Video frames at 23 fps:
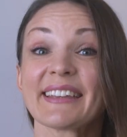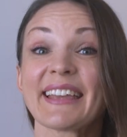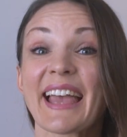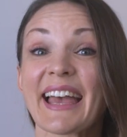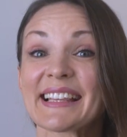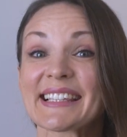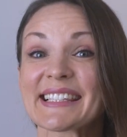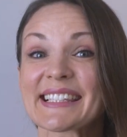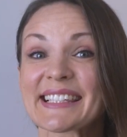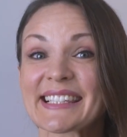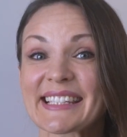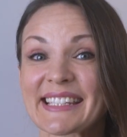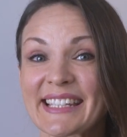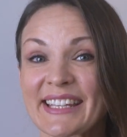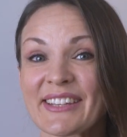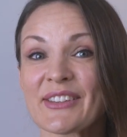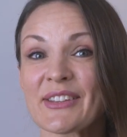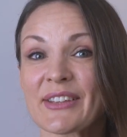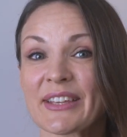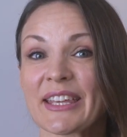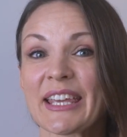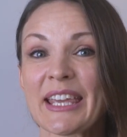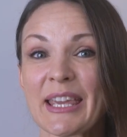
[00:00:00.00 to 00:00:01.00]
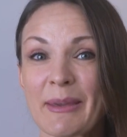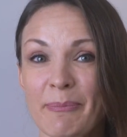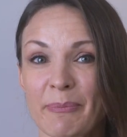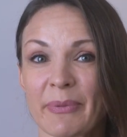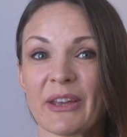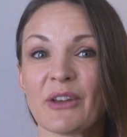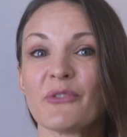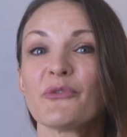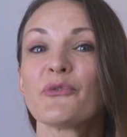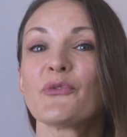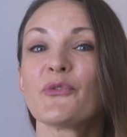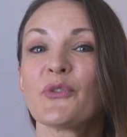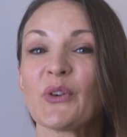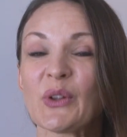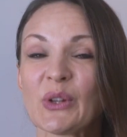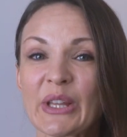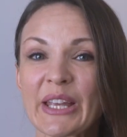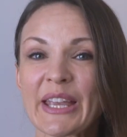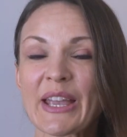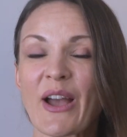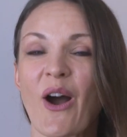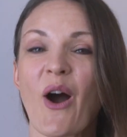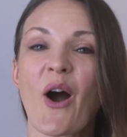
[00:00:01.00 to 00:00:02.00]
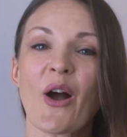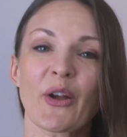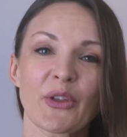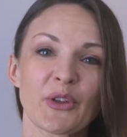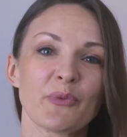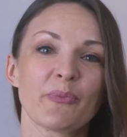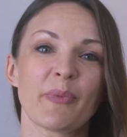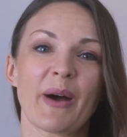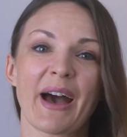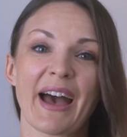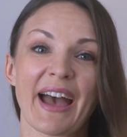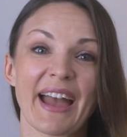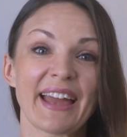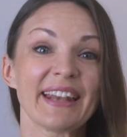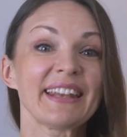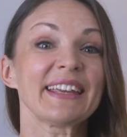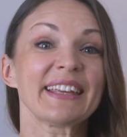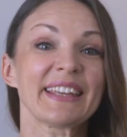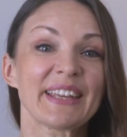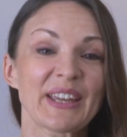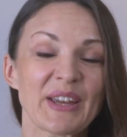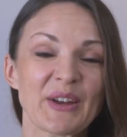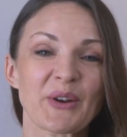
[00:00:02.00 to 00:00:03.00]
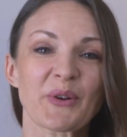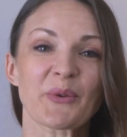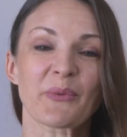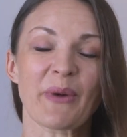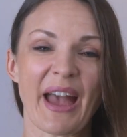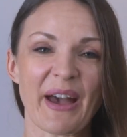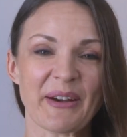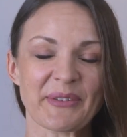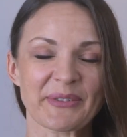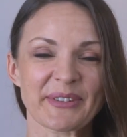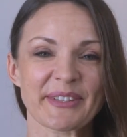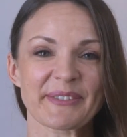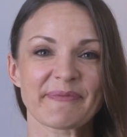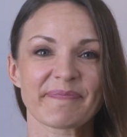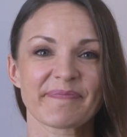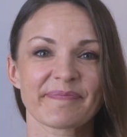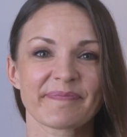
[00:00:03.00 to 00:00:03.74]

yet still keep it fully occupied year-round.